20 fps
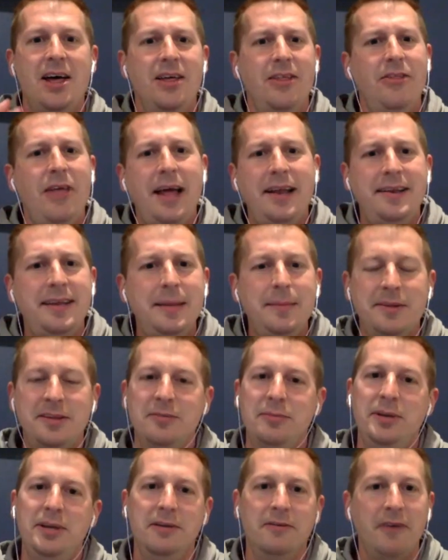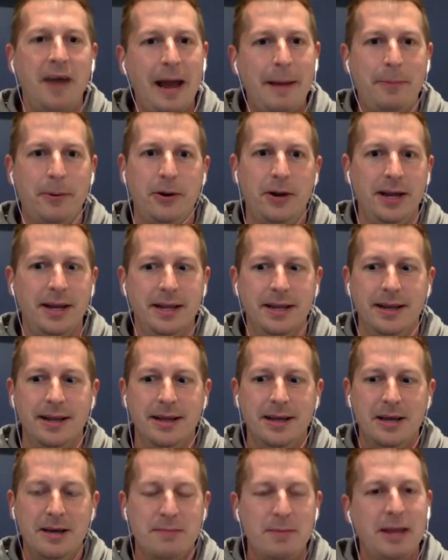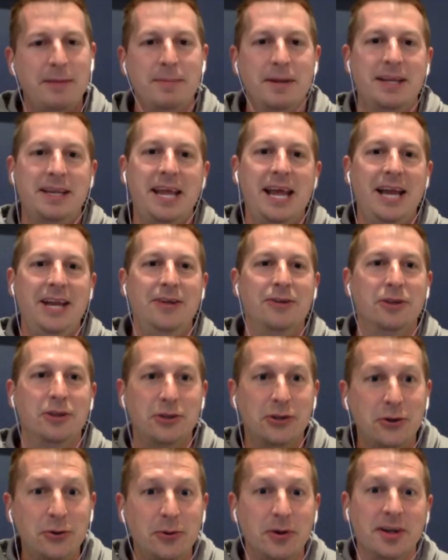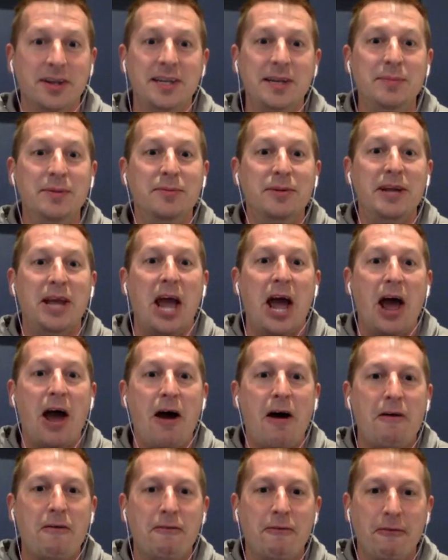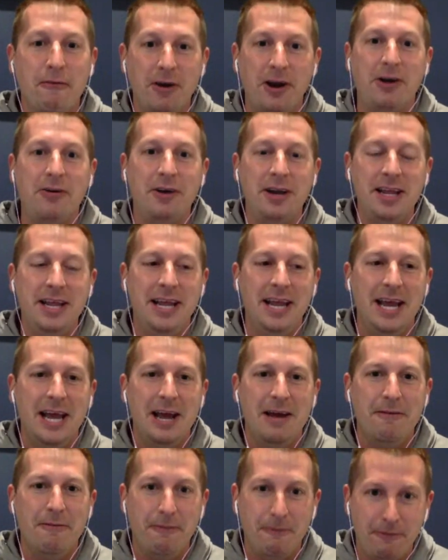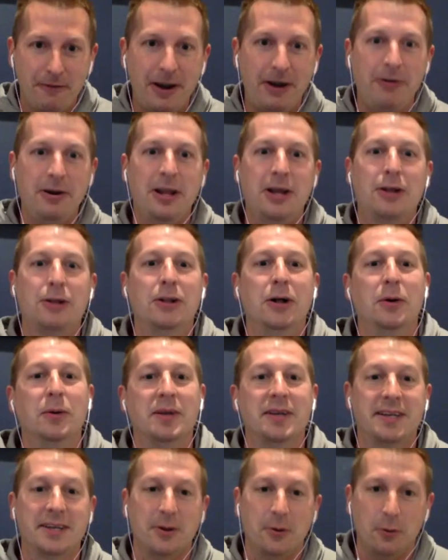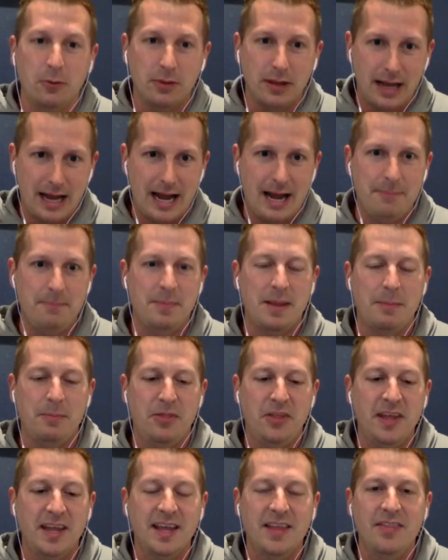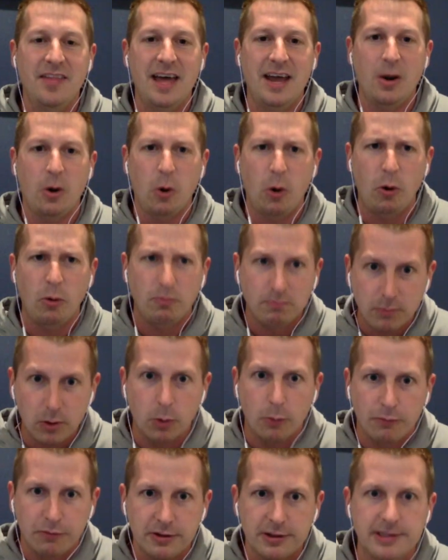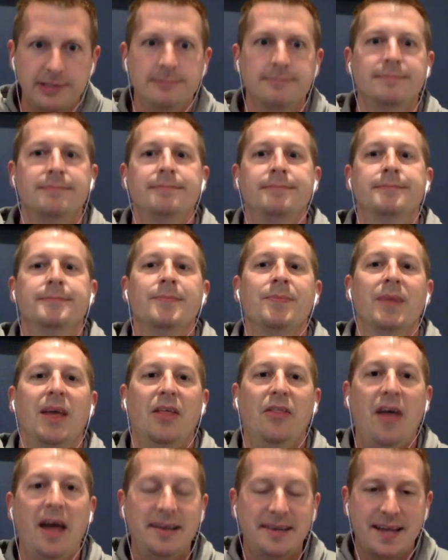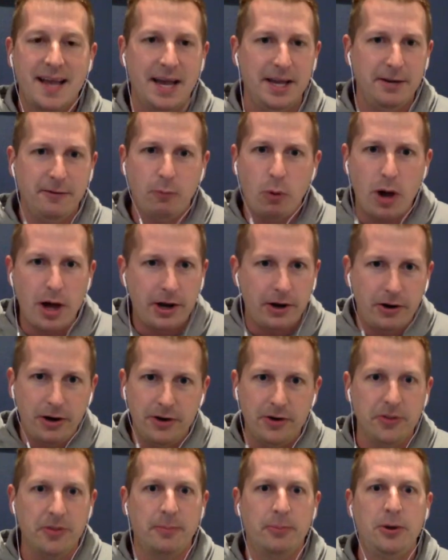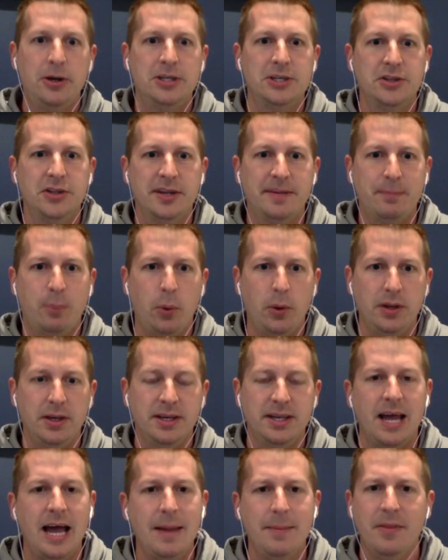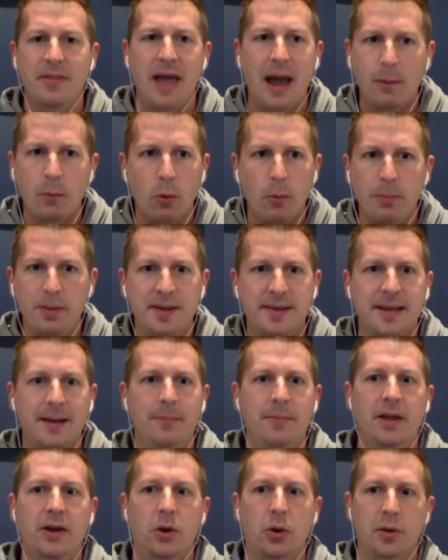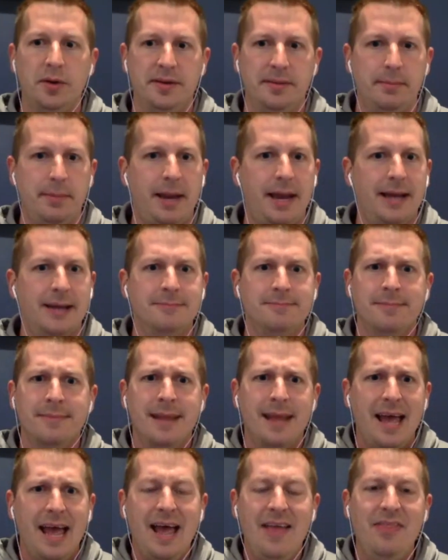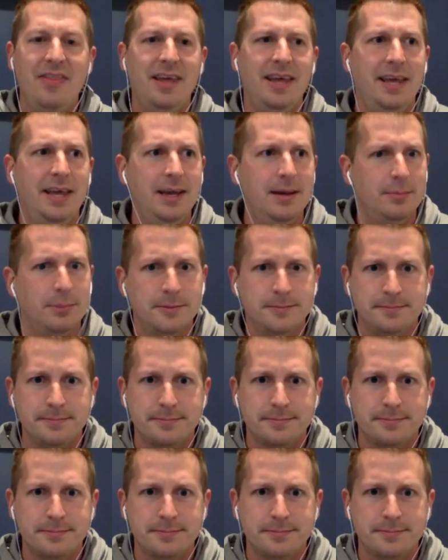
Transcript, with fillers: That seems to be evaporated. Mike McDaniel and Tua seem to be very, very close. So I'm, I'm thinking that hopefully that's kind of water under the bridge at this point in time, and that won't be something that holds him back. And the hip,